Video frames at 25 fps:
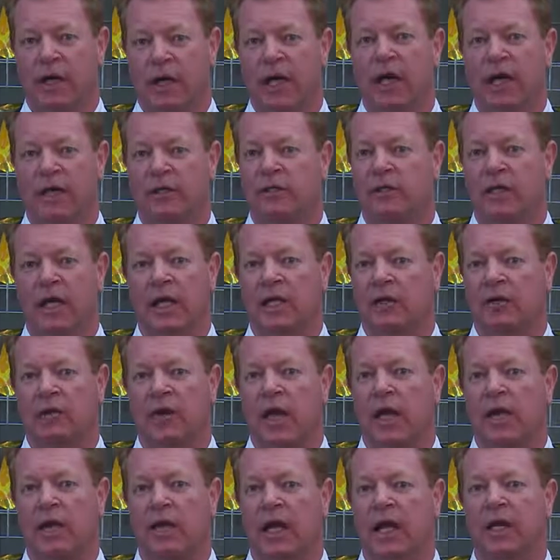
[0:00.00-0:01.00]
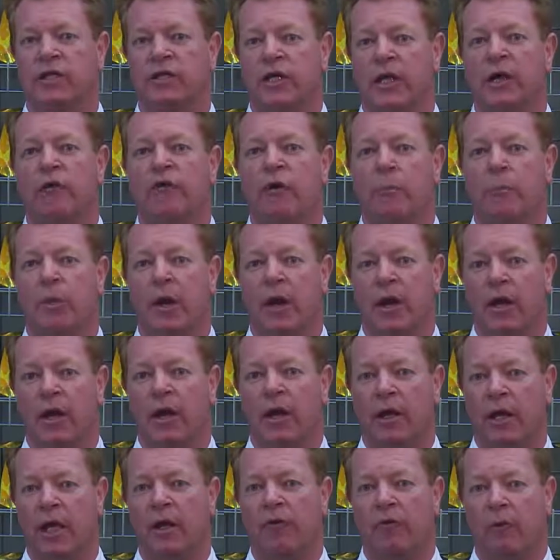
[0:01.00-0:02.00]
it then is
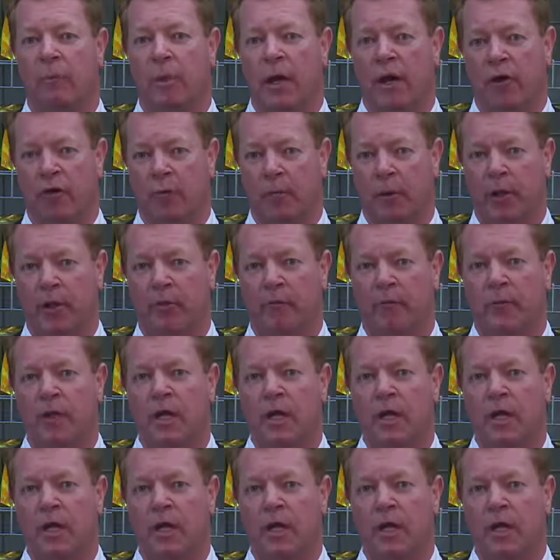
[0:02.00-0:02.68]
irreparable.